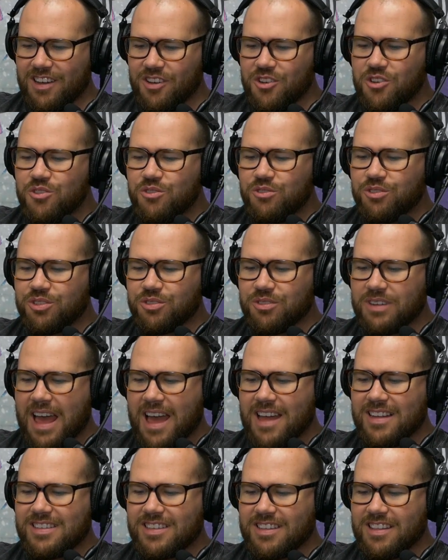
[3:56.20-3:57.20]
who should
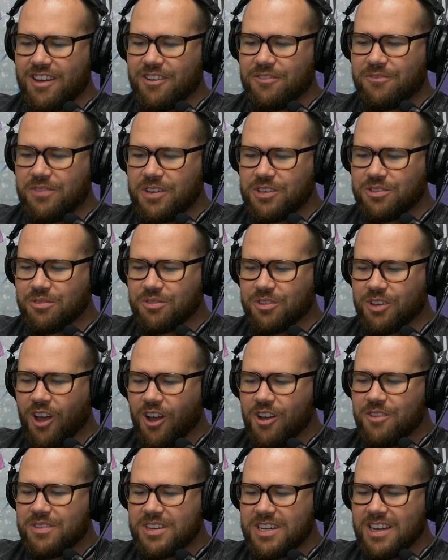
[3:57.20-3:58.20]
add to their official
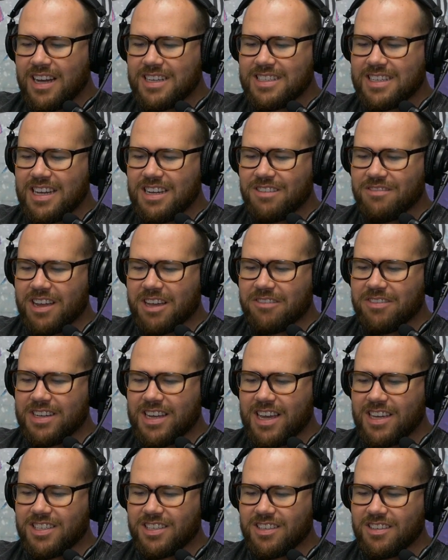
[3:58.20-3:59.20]
COVID-19
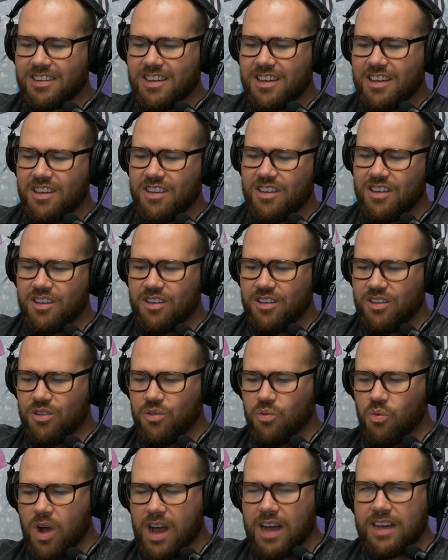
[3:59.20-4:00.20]
recommendation?
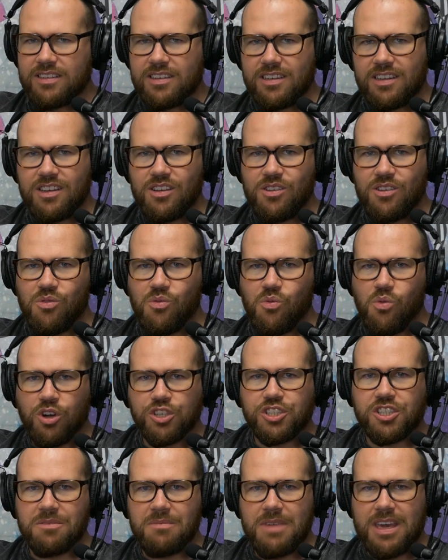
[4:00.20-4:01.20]
1,
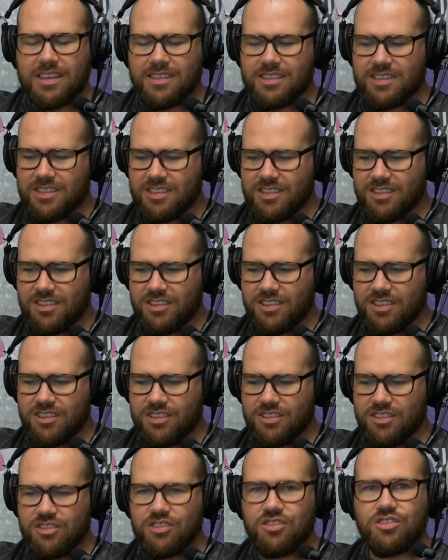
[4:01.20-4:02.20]
wash your mitts.
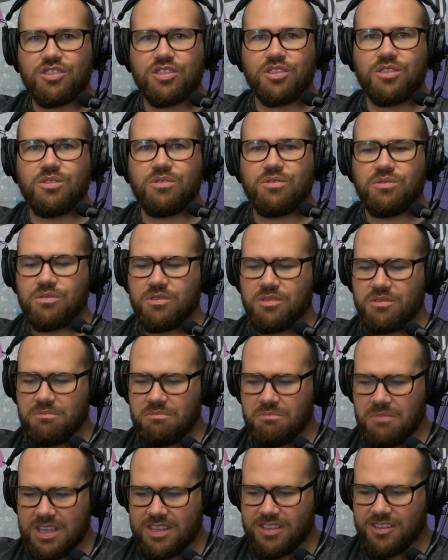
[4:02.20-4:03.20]
2,
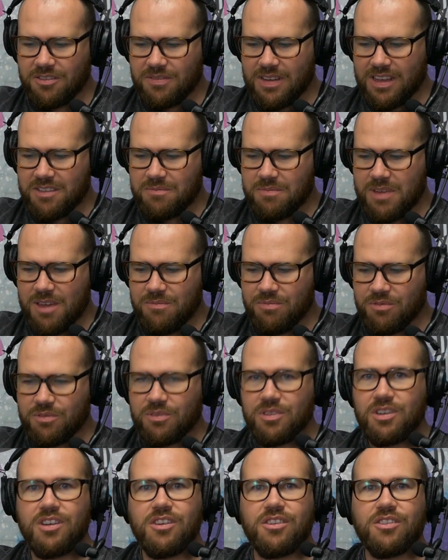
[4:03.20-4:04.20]
mitts off other
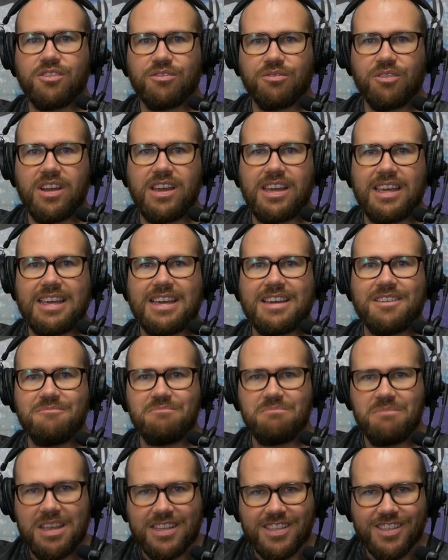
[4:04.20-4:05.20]
people. 3,
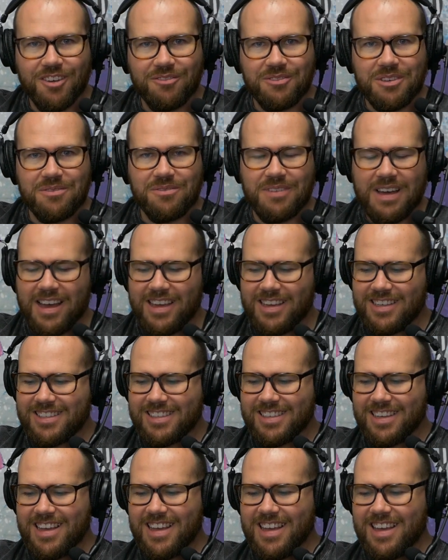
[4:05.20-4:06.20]
mitts off your
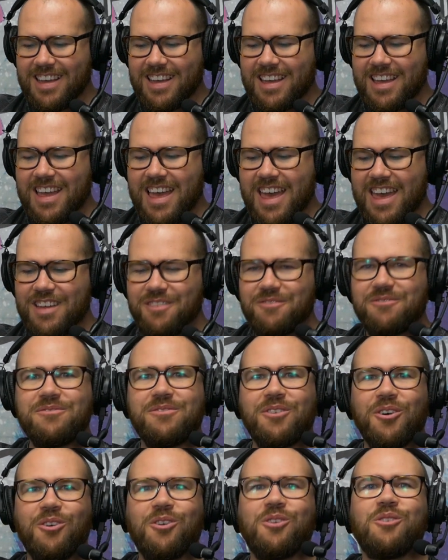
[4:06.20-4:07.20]
face. And
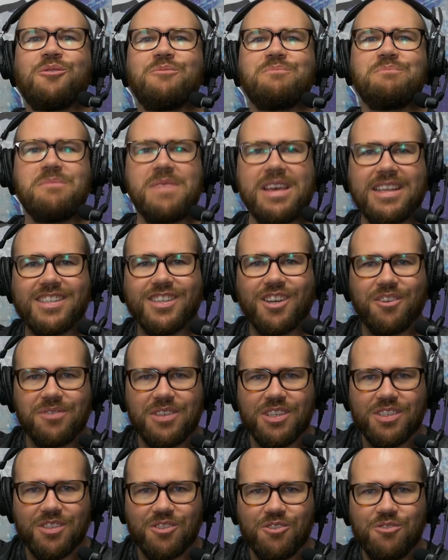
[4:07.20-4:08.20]
4, mitts off
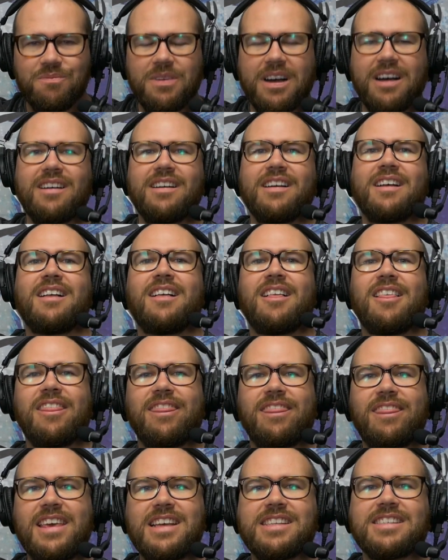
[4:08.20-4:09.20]
your super.
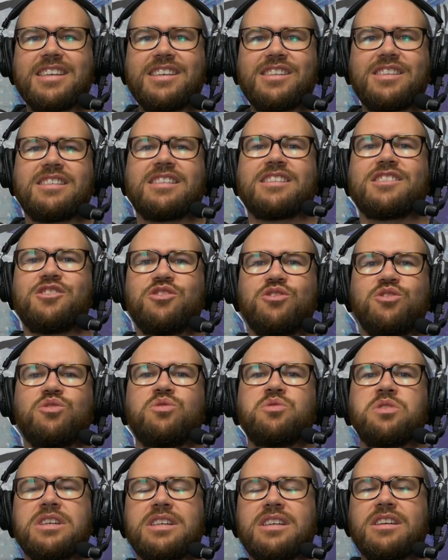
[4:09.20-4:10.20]
This is the
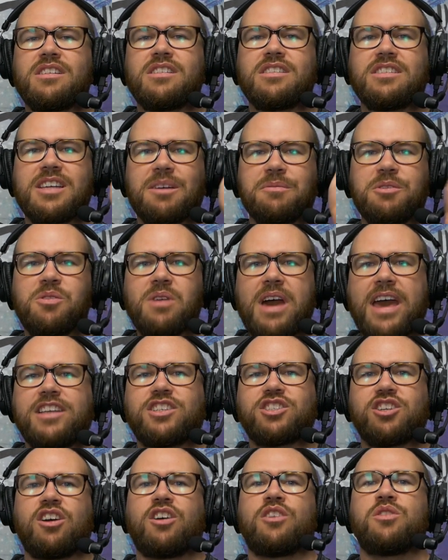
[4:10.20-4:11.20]
new
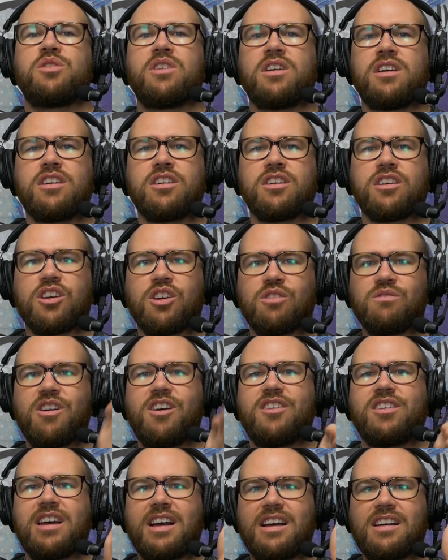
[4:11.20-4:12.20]
WHO
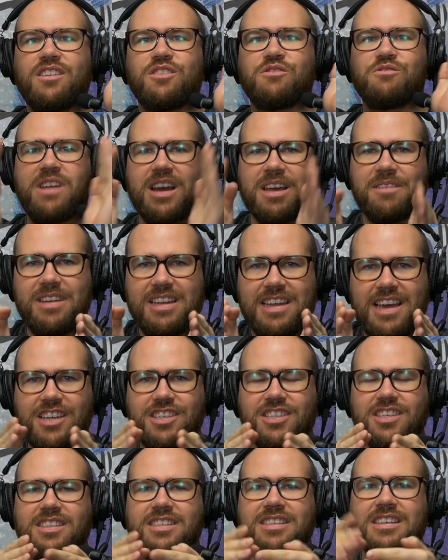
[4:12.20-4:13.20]
Corona
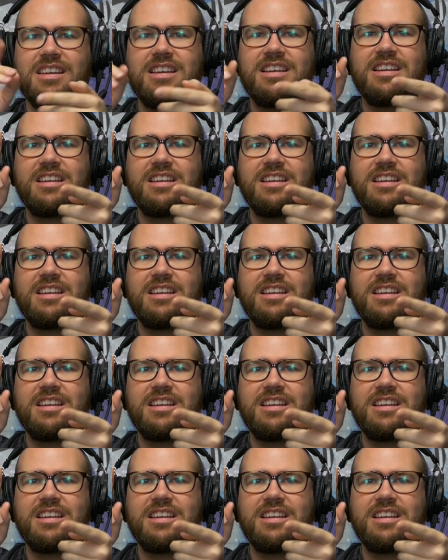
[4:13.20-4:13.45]
recommendations.